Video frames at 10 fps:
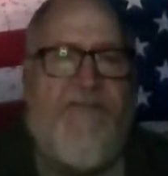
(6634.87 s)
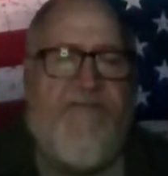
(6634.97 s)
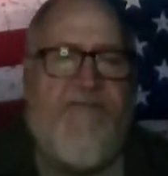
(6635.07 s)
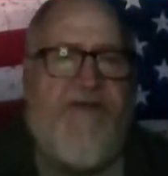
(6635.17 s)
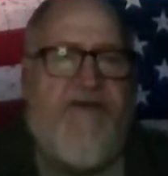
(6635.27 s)

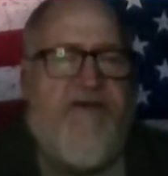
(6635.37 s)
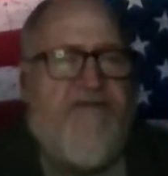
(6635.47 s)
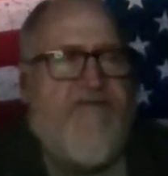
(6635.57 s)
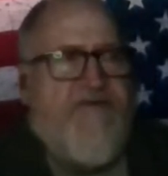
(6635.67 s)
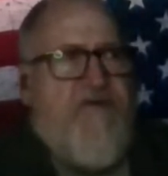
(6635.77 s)

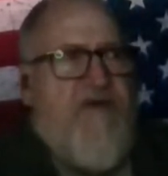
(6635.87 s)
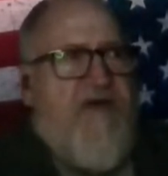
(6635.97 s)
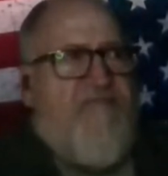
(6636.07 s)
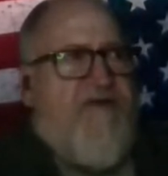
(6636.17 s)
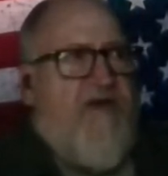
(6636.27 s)
Because when you
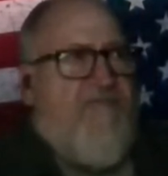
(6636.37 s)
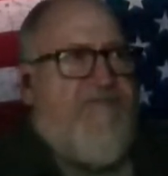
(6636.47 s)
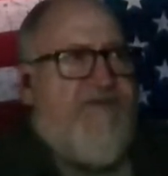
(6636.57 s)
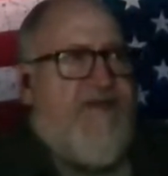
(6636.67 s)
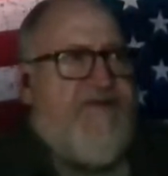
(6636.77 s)
have a
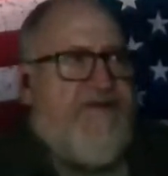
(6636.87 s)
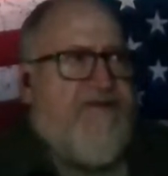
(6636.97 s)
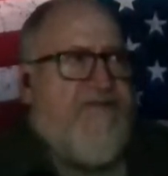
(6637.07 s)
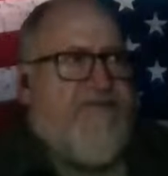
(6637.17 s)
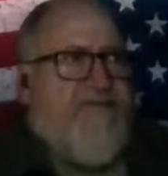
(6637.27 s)
conversation
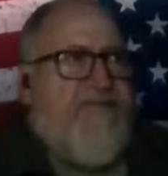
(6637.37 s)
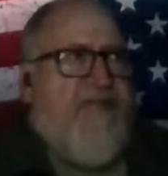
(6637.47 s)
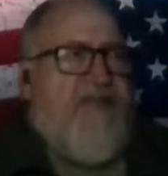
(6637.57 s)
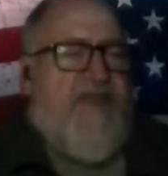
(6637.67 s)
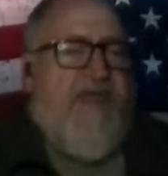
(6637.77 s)

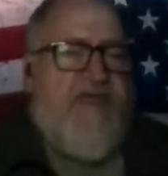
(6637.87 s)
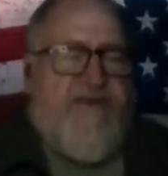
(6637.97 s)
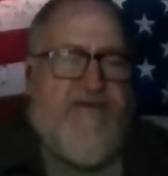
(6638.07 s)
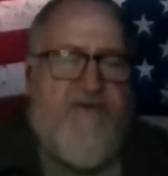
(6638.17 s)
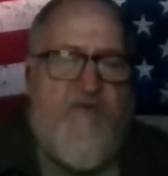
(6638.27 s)

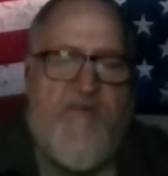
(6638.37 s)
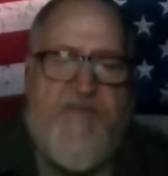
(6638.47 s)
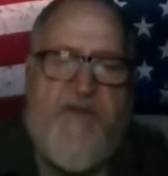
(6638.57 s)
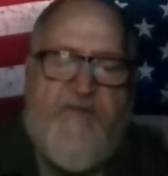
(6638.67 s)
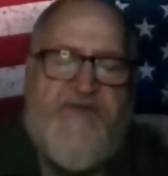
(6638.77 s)
and you
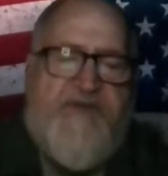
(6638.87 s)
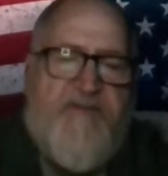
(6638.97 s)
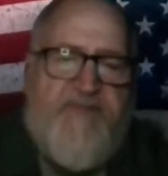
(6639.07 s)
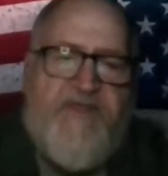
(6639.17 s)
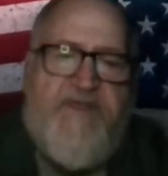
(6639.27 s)
remember
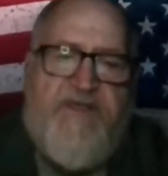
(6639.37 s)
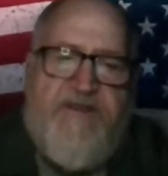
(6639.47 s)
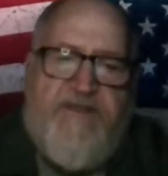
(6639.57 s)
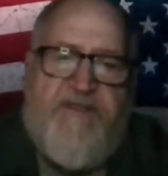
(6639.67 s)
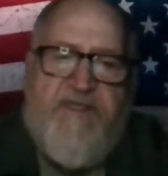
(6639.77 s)

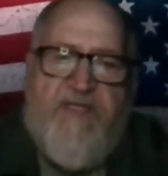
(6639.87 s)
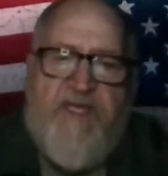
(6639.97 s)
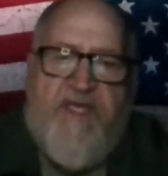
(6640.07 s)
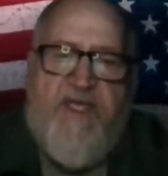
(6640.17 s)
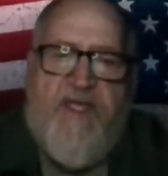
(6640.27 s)
something,
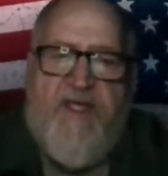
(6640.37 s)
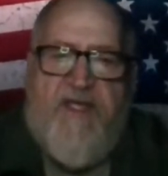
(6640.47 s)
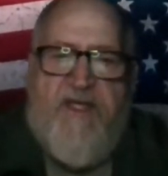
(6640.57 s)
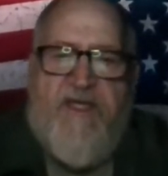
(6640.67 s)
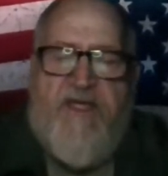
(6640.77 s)

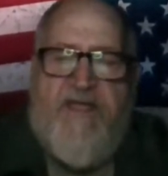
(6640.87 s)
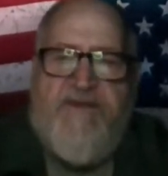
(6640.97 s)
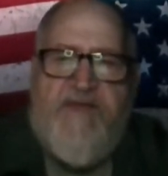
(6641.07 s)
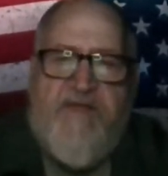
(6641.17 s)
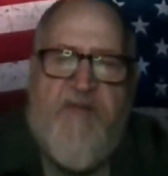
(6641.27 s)

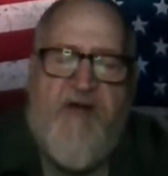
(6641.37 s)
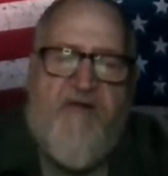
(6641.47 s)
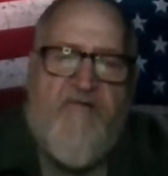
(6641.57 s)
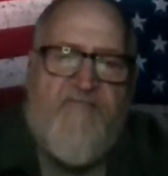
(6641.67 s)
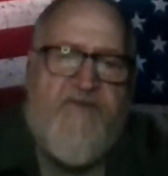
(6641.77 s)
it's like my
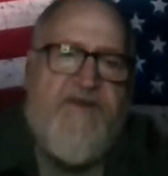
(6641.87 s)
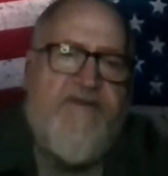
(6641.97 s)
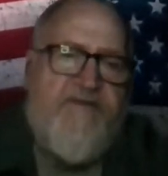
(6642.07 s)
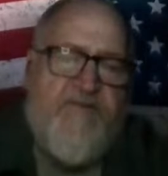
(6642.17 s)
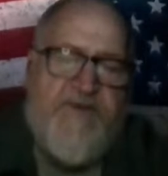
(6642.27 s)

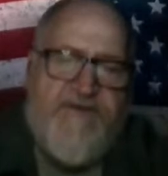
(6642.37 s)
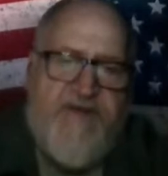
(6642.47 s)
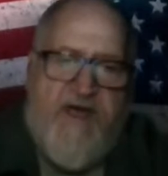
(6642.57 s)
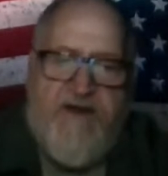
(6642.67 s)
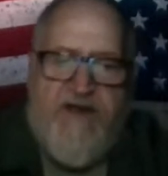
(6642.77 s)
girlfriend was
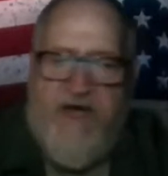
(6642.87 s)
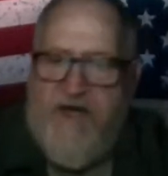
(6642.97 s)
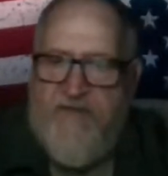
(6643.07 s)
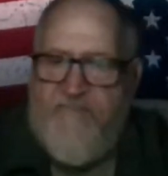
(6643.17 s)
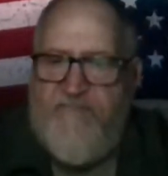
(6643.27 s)
not alive